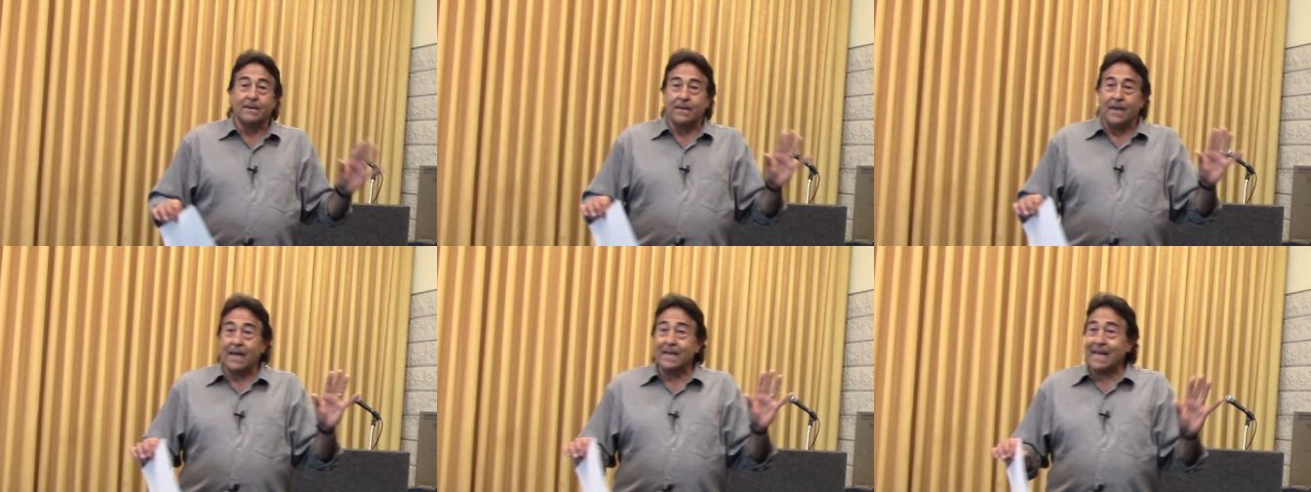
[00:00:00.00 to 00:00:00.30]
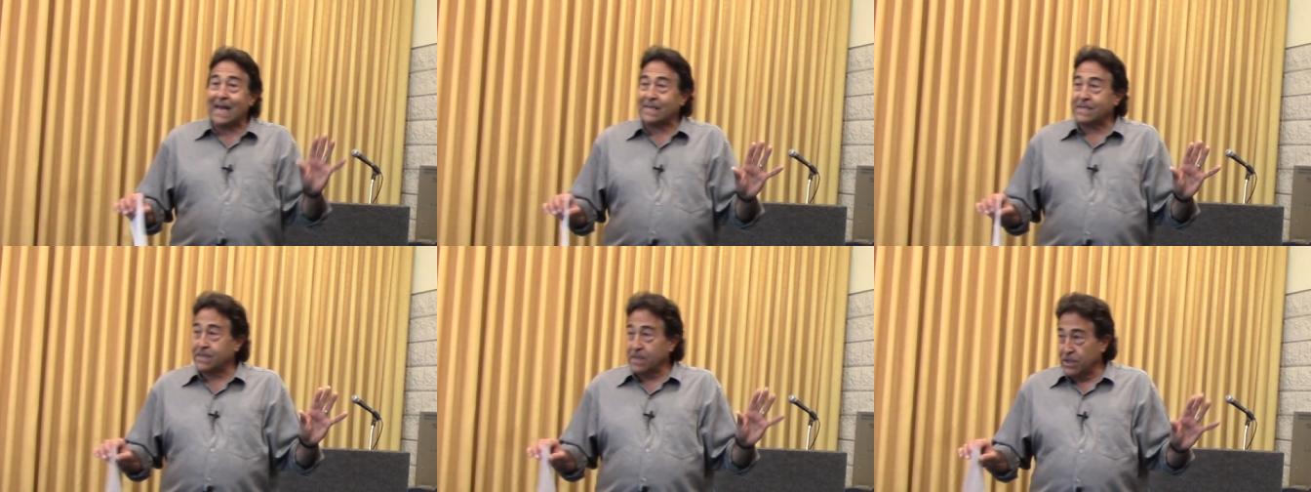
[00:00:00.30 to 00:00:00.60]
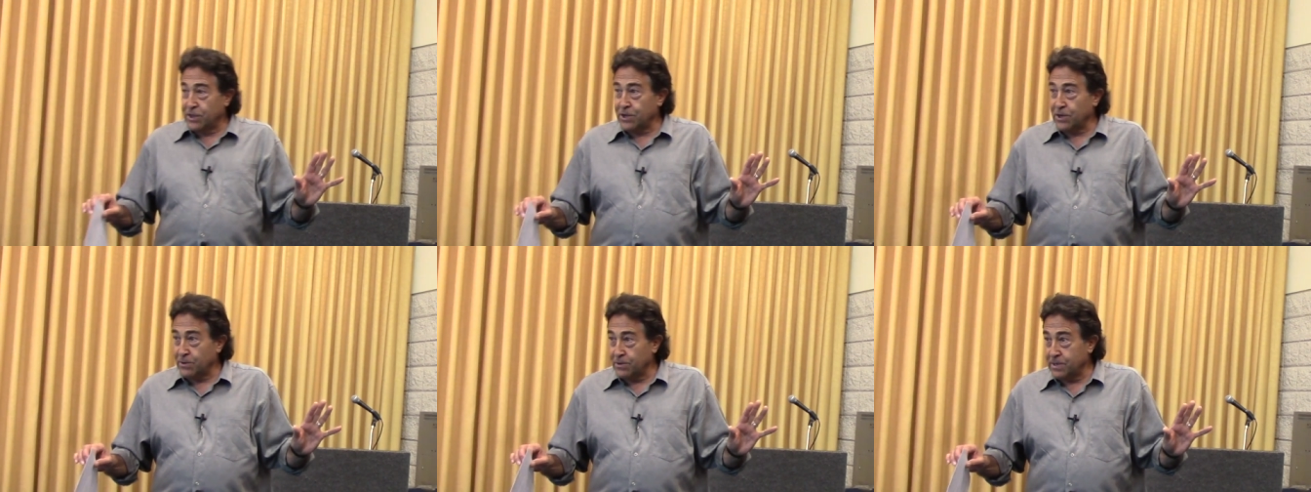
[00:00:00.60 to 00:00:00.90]
And that's the
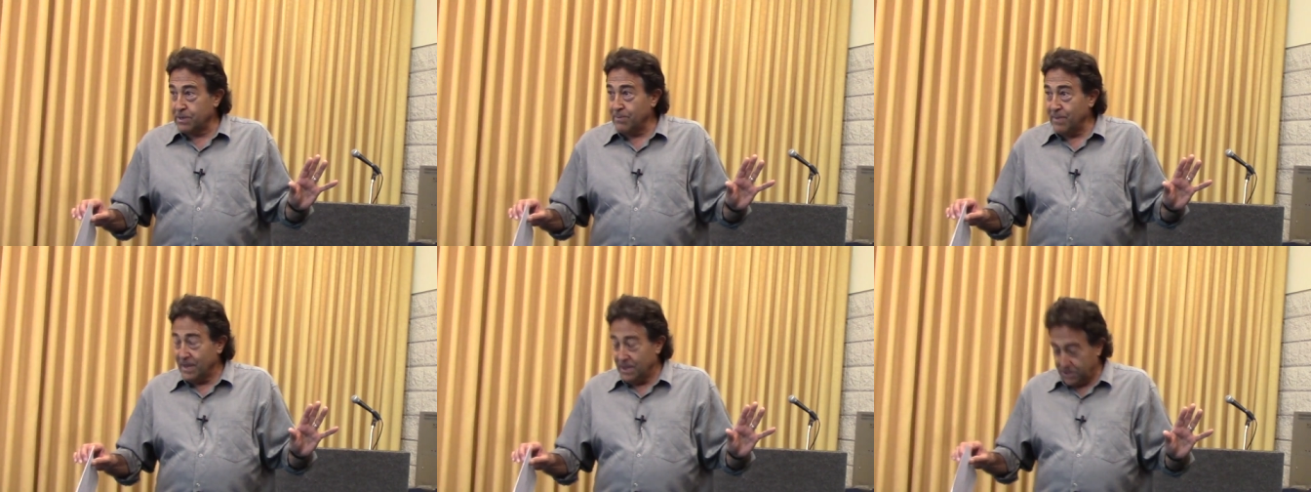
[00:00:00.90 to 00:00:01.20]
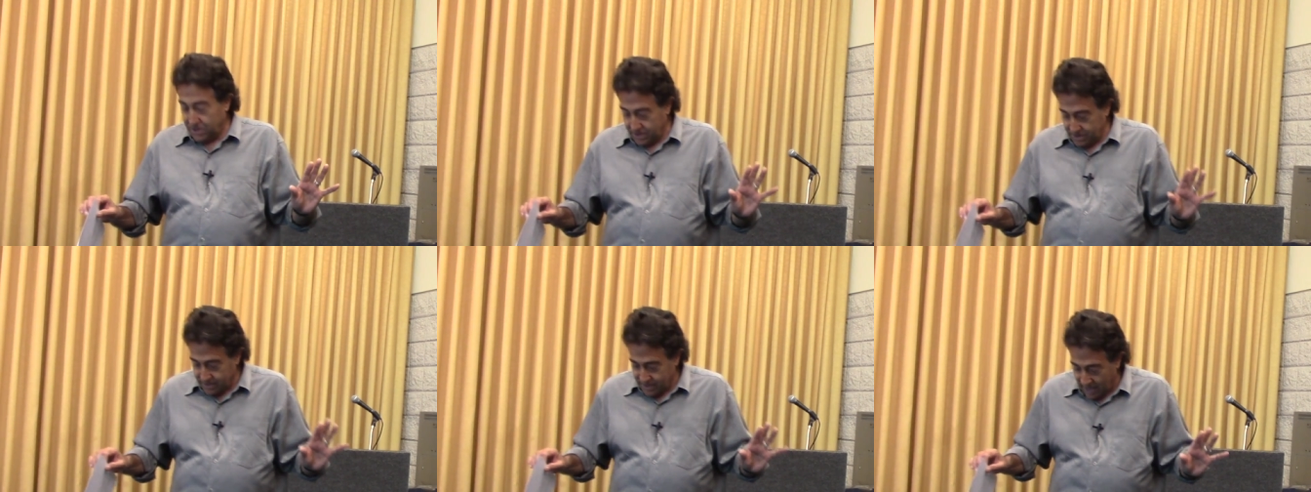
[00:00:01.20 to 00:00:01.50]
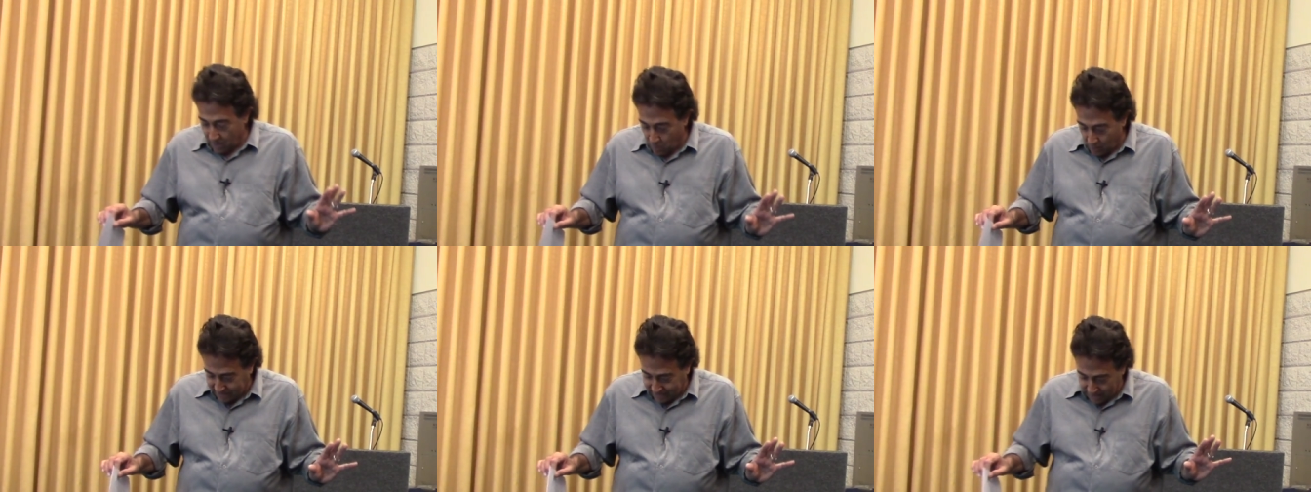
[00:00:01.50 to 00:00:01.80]
third dimension.
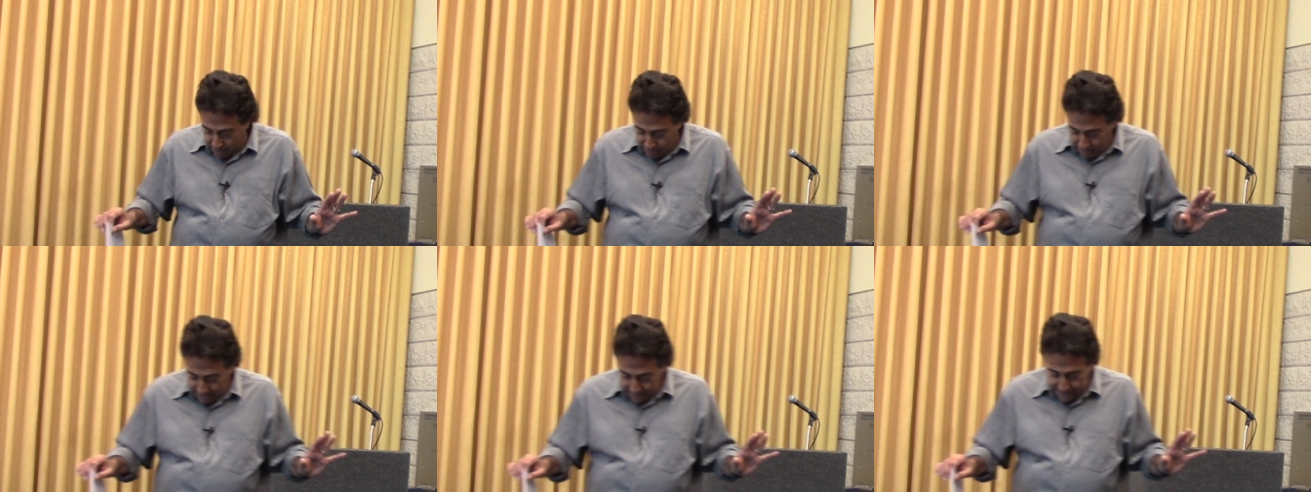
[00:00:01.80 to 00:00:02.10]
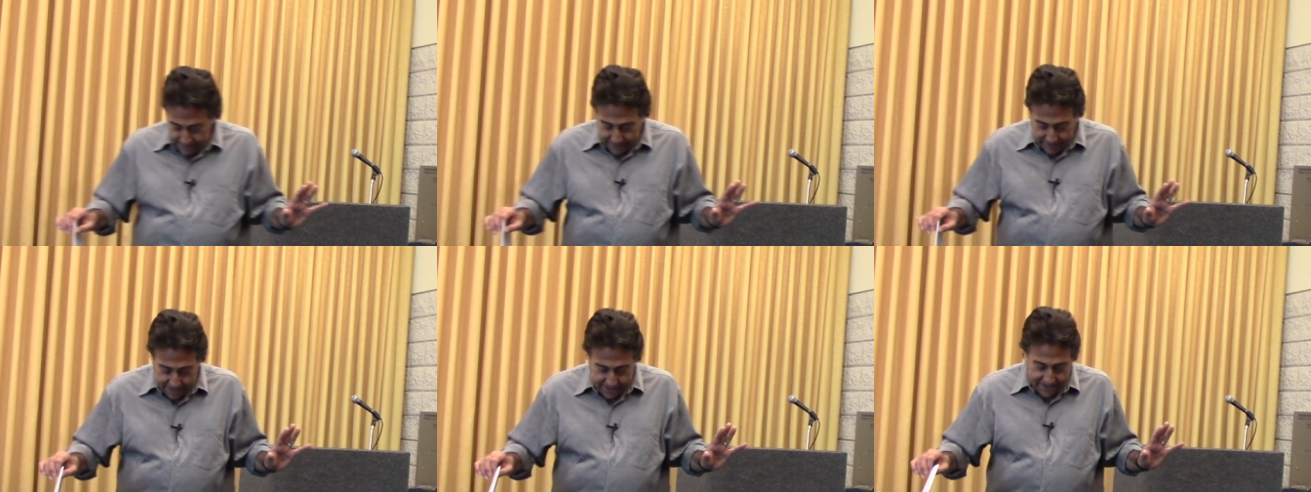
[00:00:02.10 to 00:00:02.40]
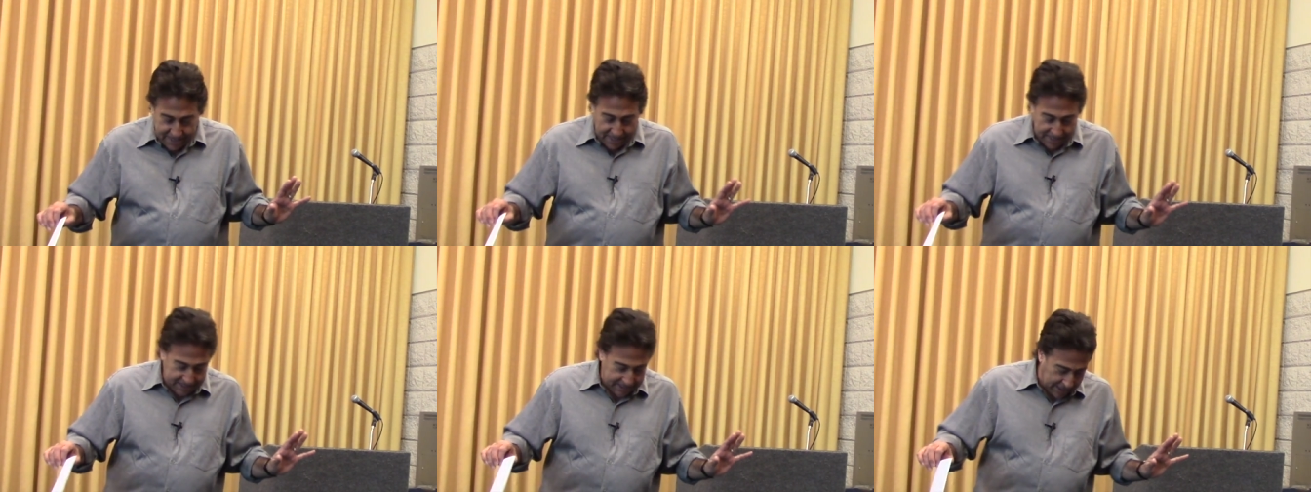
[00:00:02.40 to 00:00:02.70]
And what they really did
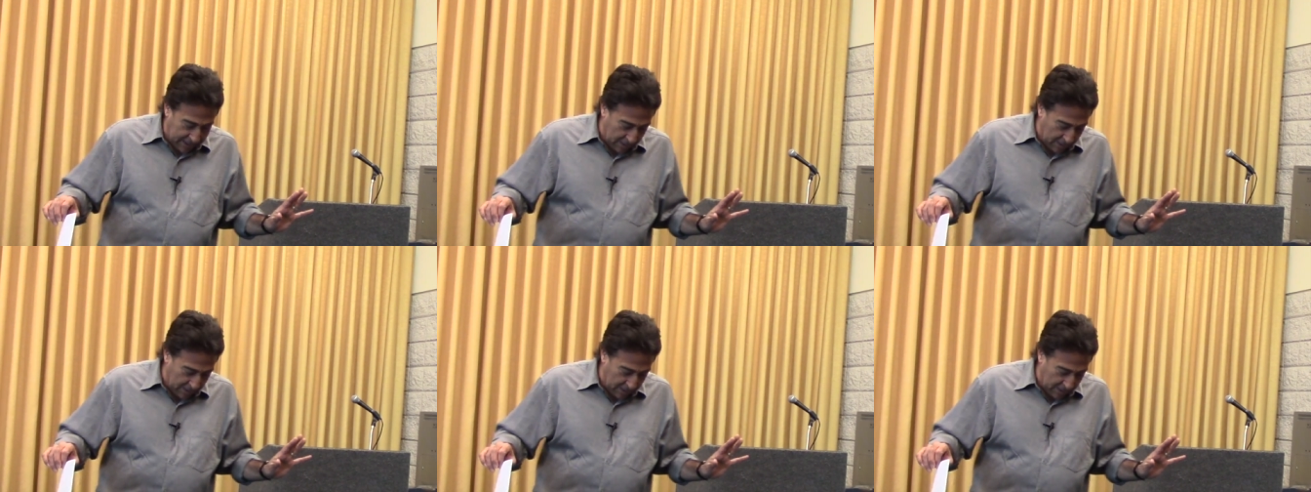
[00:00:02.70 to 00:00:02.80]
yesterday,